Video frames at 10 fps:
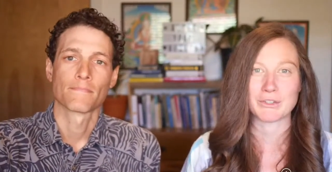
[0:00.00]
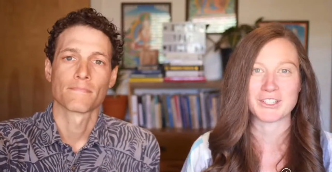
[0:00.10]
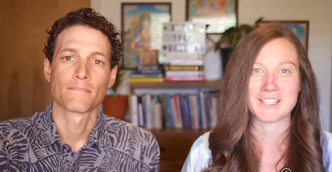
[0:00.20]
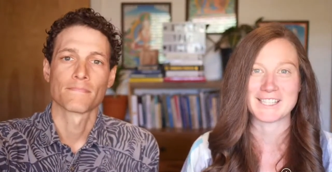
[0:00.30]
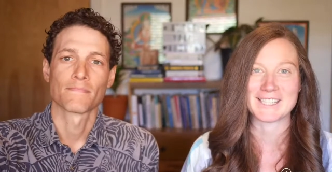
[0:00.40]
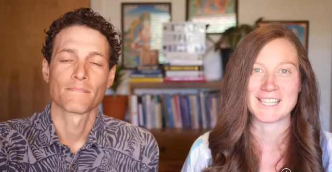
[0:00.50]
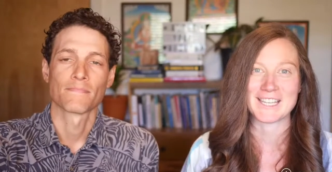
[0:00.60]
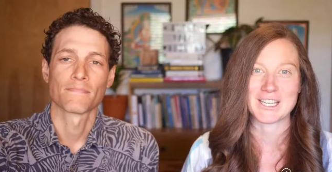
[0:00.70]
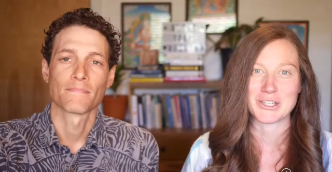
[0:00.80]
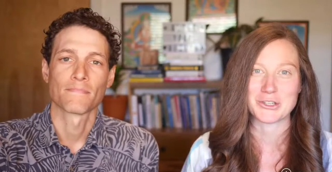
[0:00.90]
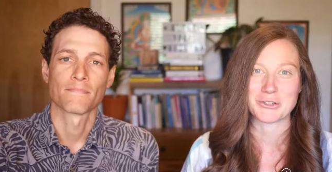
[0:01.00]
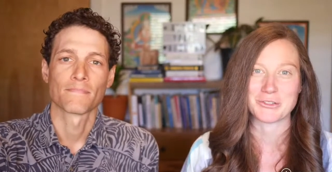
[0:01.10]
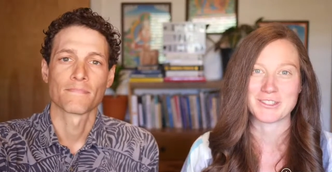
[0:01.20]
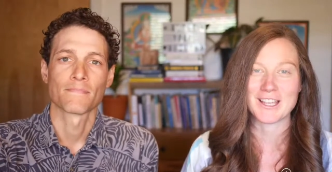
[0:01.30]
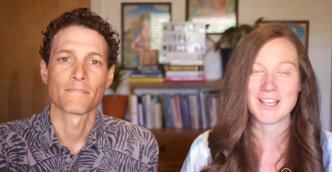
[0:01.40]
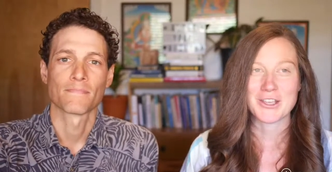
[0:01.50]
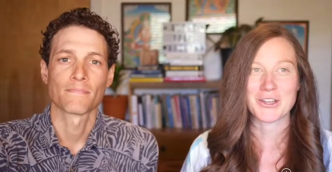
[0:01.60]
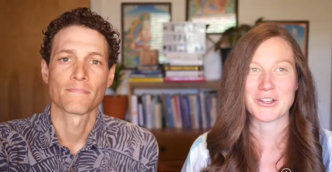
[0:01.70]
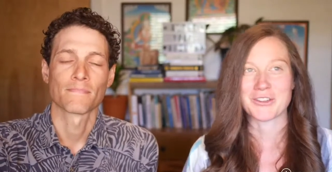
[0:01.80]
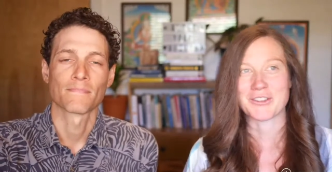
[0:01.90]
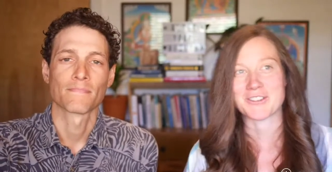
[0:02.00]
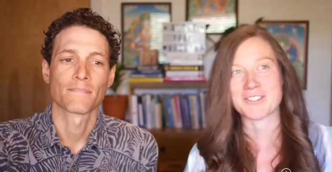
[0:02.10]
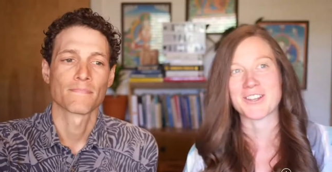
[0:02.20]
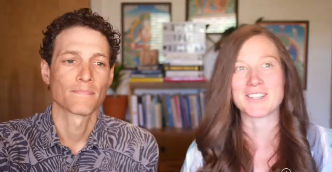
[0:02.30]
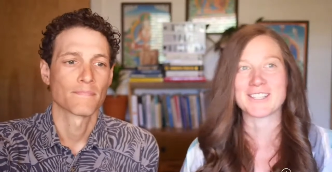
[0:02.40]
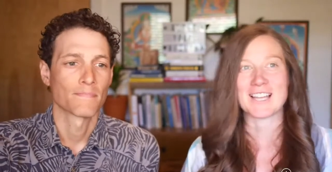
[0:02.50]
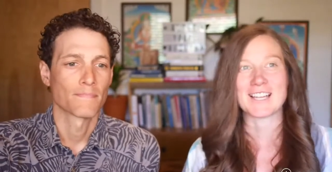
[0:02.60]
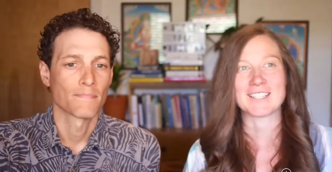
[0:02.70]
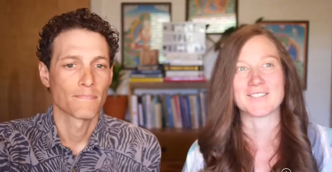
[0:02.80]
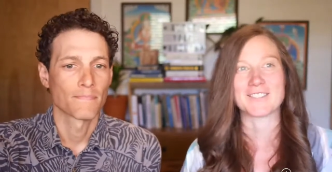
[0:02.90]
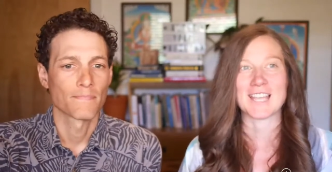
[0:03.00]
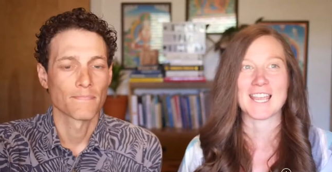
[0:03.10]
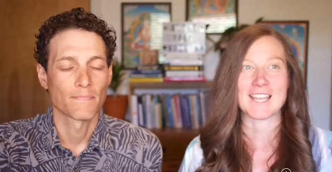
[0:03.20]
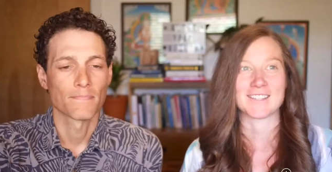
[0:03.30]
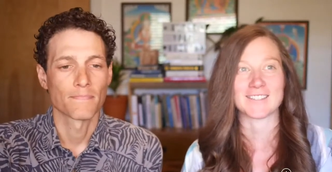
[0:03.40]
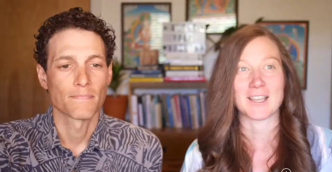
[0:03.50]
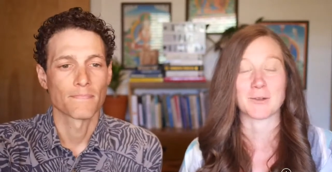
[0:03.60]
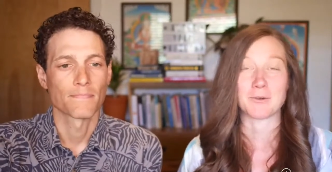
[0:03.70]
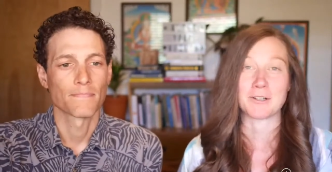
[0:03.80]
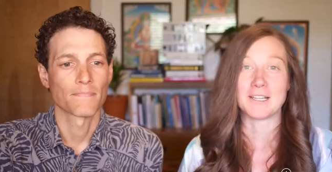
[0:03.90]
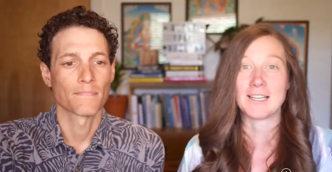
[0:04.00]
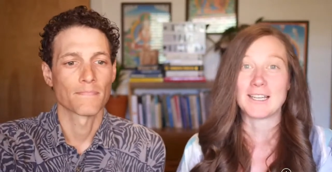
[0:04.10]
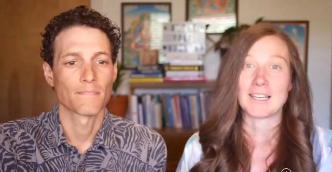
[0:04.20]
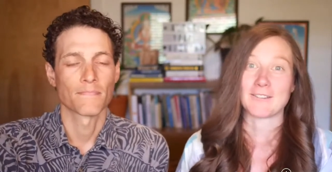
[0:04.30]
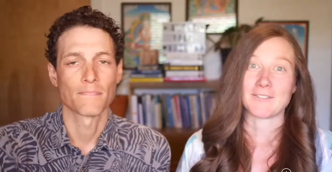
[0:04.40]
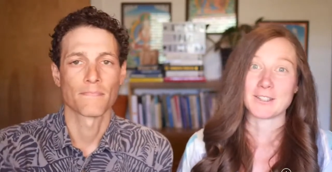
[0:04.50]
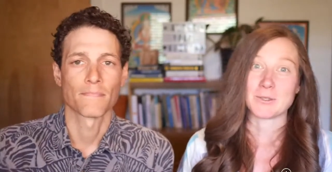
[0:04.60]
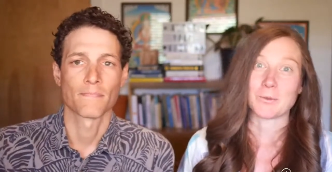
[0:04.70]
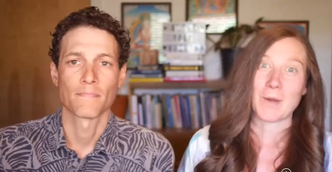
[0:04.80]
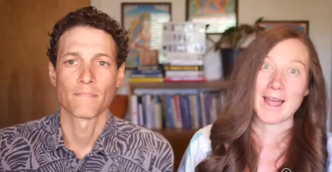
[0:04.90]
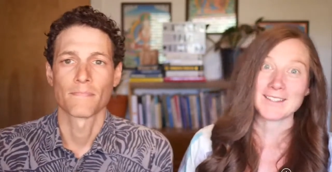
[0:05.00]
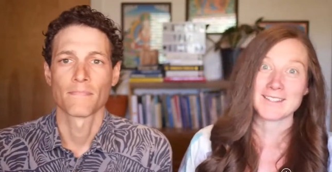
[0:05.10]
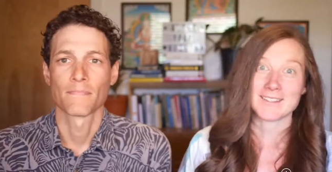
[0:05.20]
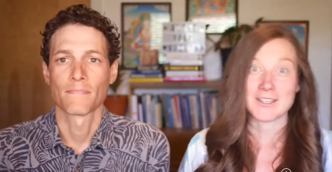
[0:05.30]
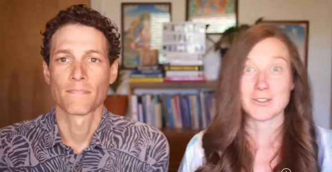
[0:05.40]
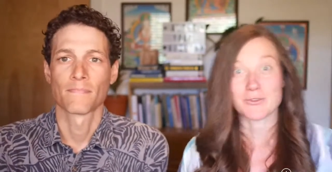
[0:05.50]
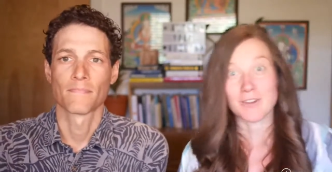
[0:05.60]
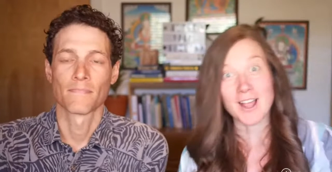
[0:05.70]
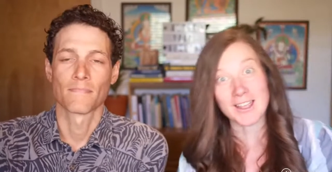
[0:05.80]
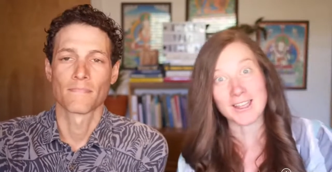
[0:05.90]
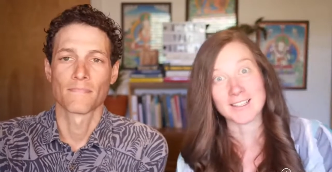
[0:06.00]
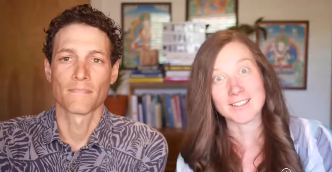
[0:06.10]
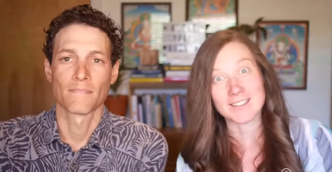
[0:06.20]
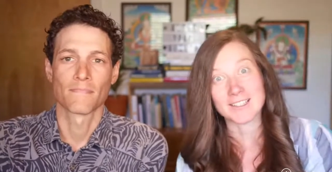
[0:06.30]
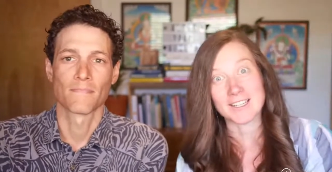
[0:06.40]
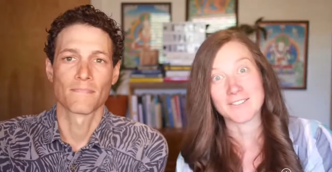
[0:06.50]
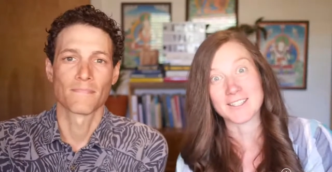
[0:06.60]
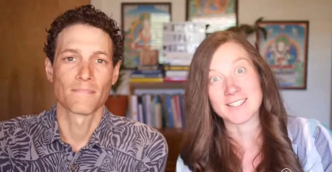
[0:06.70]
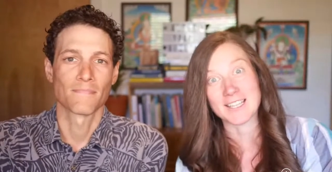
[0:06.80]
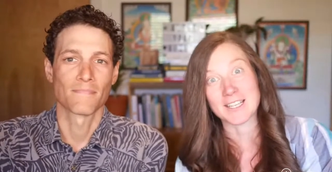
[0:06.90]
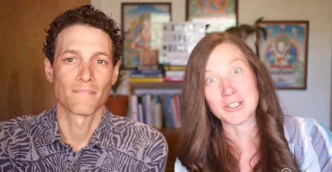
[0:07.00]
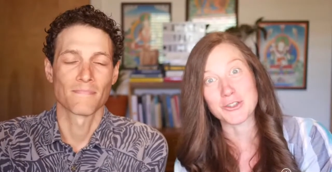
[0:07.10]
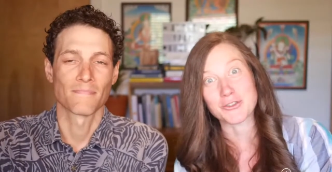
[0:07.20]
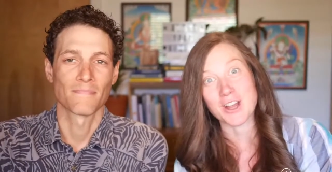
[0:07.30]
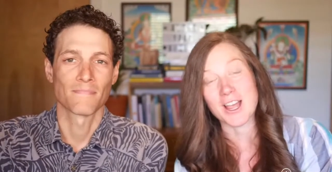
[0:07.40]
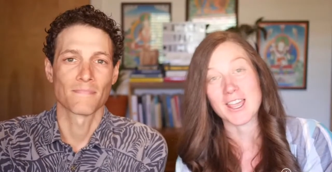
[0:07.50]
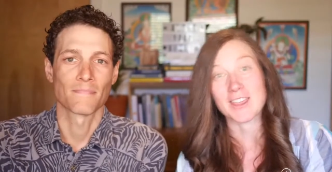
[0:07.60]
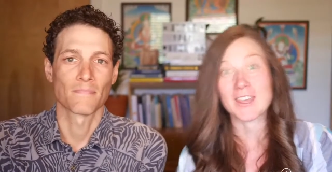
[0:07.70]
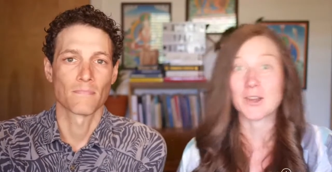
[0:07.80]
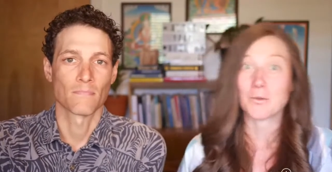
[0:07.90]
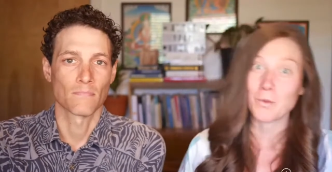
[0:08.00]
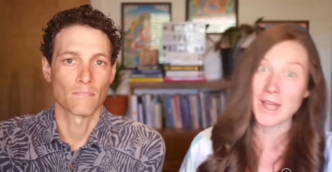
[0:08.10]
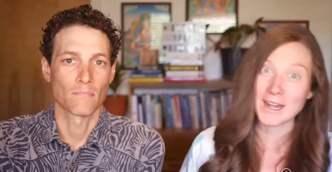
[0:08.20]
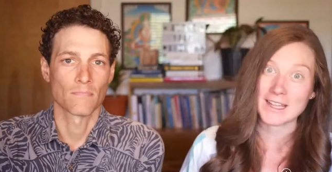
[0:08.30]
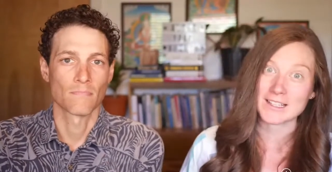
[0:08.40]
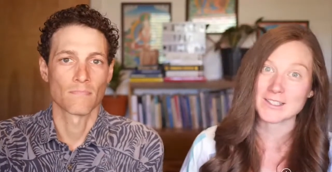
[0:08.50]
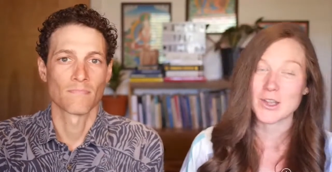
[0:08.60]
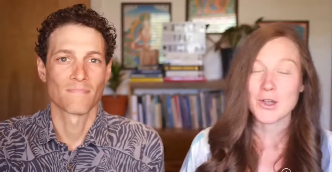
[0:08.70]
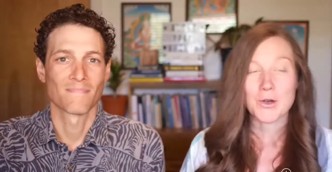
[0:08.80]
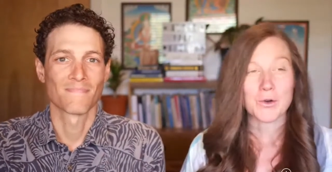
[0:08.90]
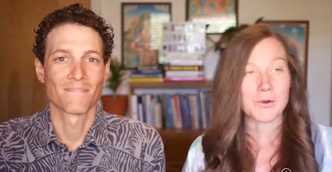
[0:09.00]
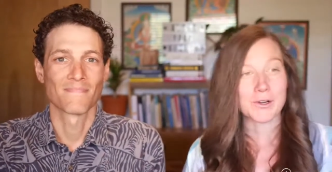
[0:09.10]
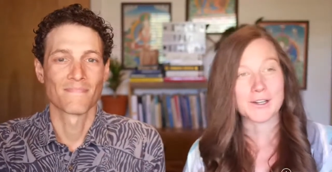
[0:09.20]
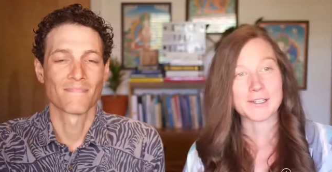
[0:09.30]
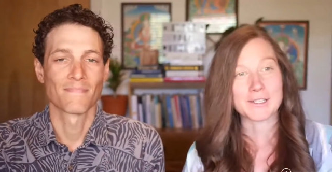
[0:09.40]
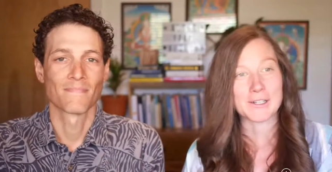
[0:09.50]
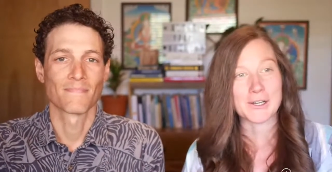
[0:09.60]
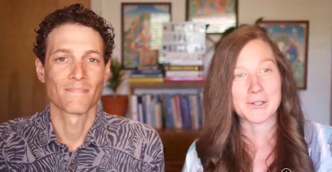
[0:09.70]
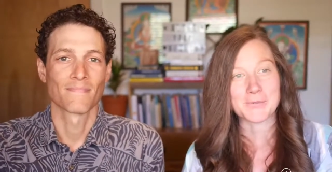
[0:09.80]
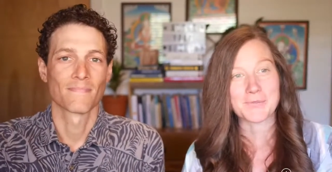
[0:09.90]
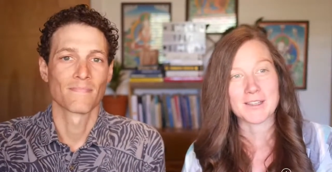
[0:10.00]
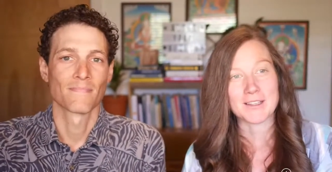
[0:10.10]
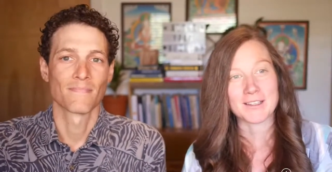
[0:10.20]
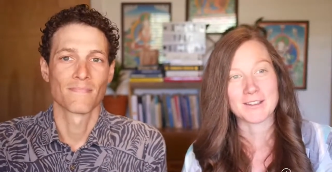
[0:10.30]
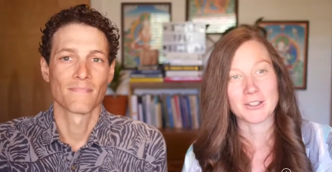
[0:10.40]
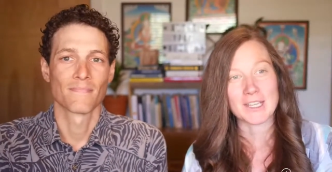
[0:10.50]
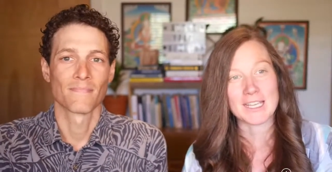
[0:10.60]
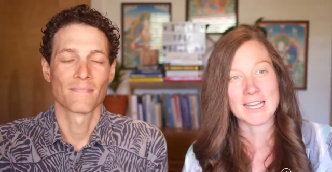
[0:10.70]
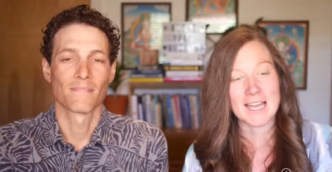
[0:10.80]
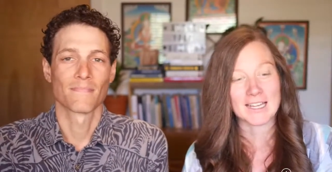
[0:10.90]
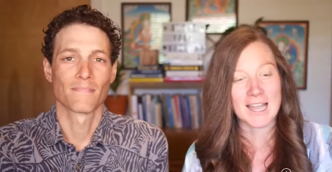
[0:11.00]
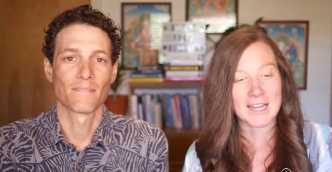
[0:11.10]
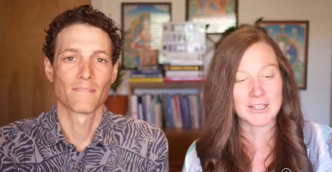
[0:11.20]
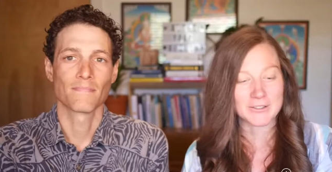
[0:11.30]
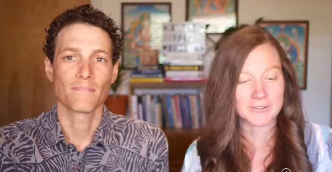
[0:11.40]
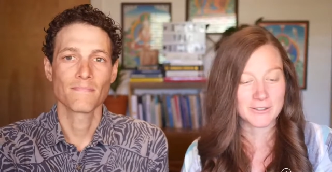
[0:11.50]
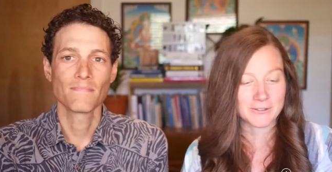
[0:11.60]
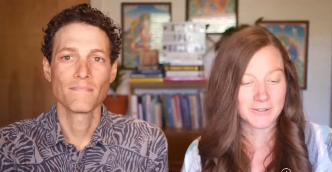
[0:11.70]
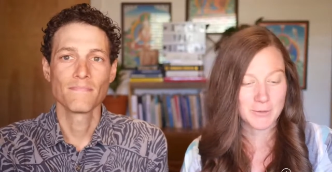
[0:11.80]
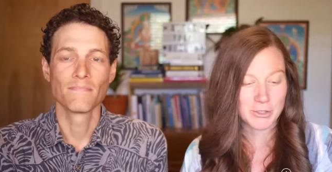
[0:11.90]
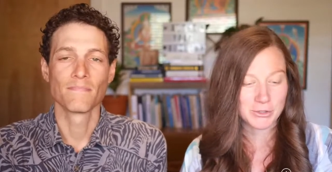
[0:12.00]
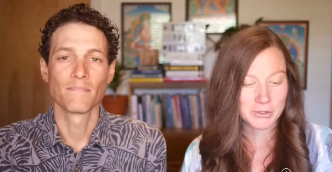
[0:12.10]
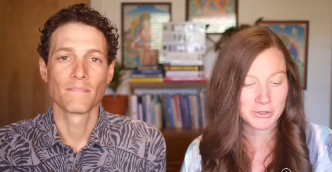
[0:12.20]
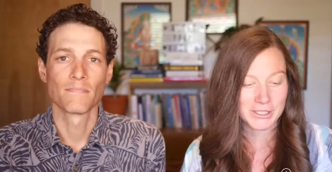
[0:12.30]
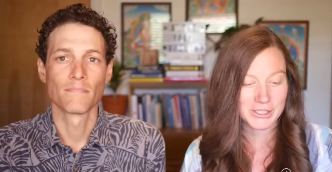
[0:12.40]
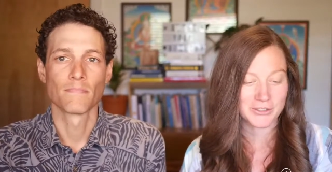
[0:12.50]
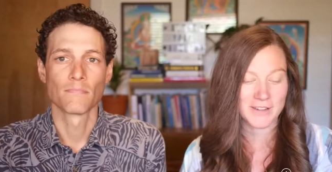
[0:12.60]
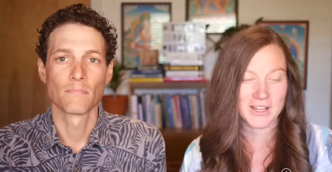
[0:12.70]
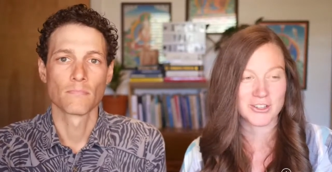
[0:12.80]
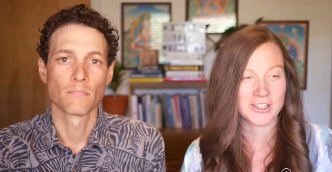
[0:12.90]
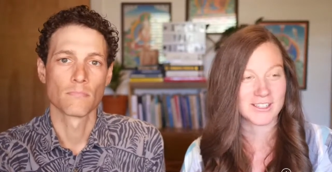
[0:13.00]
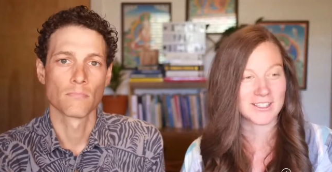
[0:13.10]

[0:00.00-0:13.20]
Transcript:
Speaker 1: to skin issues you know there, there's all these kinds of sayings like well if it's wet then dry it if the skin is dry then wet it or you know looking at kind of pharmaceutical interventions